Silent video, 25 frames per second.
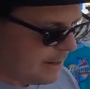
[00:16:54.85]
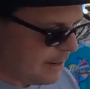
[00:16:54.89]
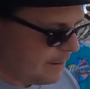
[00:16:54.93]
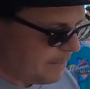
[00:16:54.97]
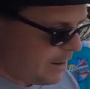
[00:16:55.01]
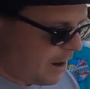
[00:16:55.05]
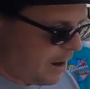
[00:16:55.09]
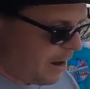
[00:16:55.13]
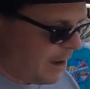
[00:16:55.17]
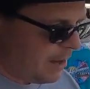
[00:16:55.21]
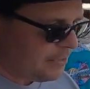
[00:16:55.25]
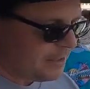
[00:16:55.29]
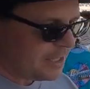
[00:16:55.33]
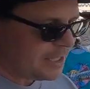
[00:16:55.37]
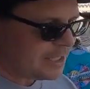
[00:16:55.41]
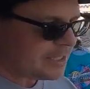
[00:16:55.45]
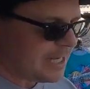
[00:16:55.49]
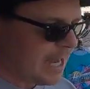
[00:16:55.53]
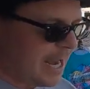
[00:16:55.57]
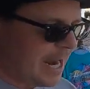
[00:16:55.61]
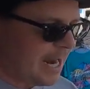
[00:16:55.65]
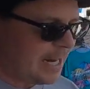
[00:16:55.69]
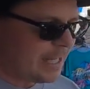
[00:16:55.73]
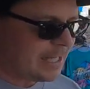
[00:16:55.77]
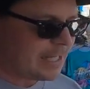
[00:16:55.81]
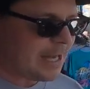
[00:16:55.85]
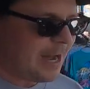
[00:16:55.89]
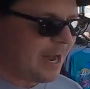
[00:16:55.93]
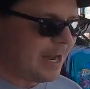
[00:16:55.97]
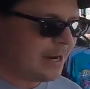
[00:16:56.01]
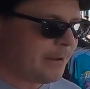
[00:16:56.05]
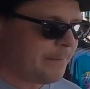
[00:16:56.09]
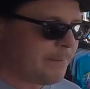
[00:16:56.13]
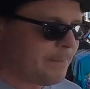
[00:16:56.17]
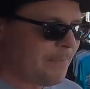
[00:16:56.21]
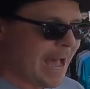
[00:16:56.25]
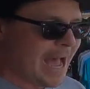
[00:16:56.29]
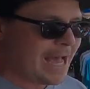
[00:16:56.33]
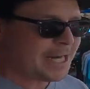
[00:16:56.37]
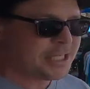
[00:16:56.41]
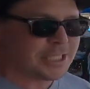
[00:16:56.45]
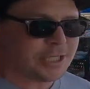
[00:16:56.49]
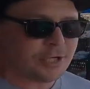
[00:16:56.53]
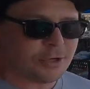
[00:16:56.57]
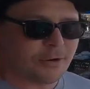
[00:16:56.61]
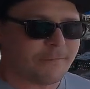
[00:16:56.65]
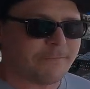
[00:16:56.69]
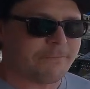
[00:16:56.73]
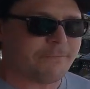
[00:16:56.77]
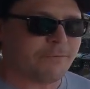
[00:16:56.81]
on the side, kind of
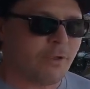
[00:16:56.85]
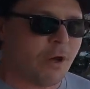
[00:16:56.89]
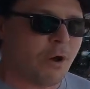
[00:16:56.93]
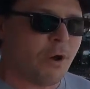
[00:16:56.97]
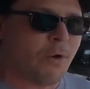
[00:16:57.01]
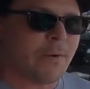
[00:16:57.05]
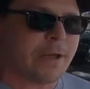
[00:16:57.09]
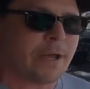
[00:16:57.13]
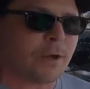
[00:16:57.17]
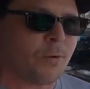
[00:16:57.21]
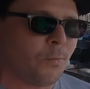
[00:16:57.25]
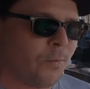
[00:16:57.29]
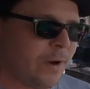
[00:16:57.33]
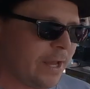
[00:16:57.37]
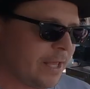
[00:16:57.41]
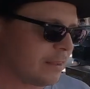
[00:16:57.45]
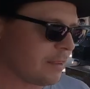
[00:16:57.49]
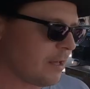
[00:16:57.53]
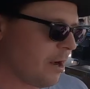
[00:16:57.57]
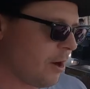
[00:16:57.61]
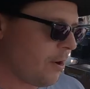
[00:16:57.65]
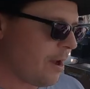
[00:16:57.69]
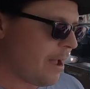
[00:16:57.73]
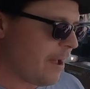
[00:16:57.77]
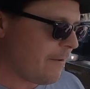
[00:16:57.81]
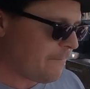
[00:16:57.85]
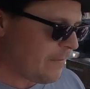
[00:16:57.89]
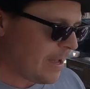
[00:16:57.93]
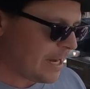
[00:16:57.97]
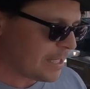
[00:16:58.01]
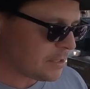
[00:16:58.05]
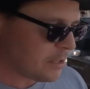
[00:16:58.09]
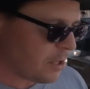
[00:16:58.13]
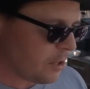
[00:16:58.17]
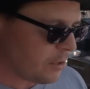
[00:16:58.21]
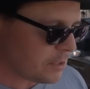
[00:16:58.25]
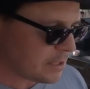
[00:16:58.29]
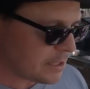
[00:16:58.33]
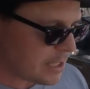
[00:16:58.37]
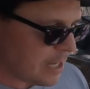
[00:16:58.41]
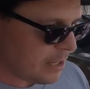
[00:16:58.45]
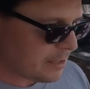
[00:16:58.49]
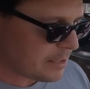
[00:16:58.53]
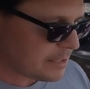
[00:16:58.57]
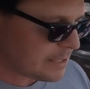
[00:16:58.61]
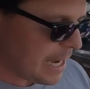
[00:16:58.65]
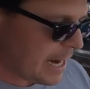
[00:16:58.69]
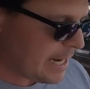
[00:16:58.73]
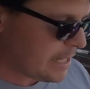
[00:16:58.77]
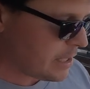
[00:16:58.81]
matching or flowing with our FXR
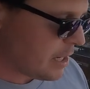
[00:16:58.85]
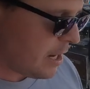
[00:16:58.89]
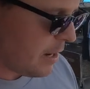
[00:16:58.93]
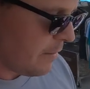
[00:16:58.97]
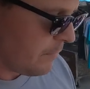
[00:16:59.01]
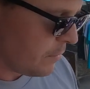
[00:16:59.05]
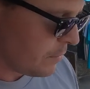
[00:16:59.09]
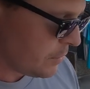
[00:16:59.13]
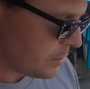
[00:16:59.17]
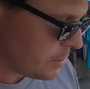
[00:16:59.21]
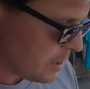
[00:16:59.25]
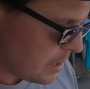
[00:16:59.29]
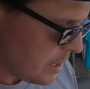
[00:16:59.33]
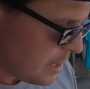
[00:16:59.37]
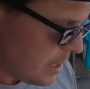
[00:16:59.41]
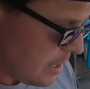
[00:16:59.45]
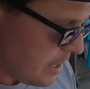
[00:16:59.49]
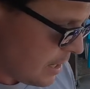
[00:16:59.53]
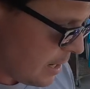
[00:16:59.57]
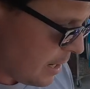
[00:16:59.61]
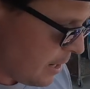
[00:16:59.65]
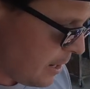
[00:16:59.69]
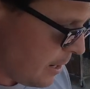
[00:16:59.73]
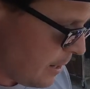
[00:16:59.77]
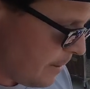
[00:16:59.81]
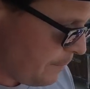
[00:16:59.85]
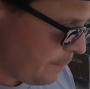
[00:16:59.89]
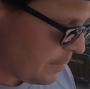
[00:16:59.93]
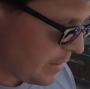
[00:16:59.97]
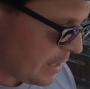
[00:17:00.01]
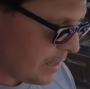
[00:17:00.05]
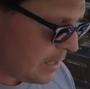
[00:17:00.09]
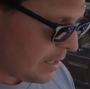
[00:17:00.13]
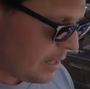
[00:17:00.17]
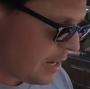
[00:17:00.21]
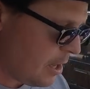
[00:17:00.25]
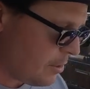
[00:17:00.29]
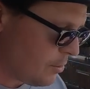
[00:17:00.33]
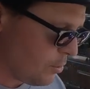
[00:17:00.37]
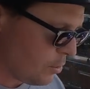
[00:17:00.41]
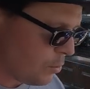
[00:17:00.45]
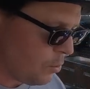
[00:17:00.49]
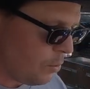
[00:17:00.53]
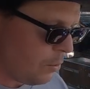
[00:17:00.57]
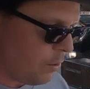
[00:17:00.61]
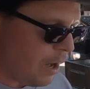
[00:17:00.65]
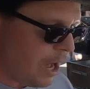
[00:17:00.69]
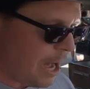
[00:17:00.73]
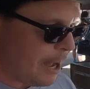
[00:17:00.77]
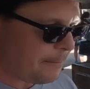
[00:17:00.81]
style side covers. The other
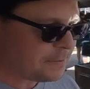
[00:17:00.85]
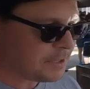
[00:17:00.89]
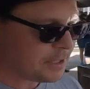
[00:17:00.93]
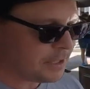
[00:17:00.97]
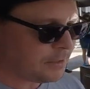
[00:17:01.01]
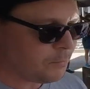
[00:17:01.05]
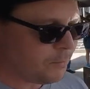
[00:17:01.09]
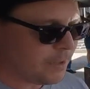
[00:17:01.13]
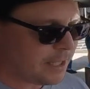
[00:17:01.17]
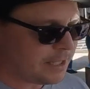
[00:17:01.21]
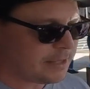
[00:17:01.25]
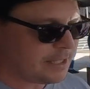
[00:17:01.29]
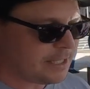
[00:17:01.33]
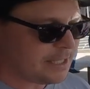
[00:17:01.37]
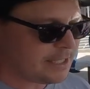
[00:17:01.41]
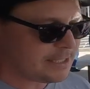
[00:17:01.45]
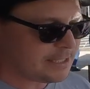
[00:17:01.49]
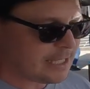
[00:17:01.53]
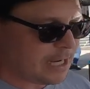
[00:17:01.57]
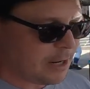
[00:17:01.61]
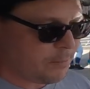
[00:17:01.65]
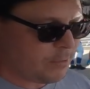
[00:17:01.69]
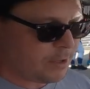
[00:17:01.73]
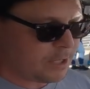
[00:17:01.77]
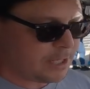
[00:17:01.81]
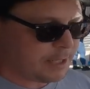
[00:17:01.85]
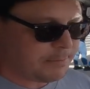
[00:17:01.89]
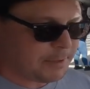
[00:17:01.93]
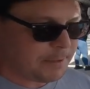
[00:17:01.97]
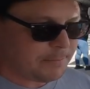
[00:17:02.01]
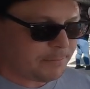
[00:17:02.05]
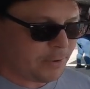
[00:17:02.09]
cool option with this that we're going to be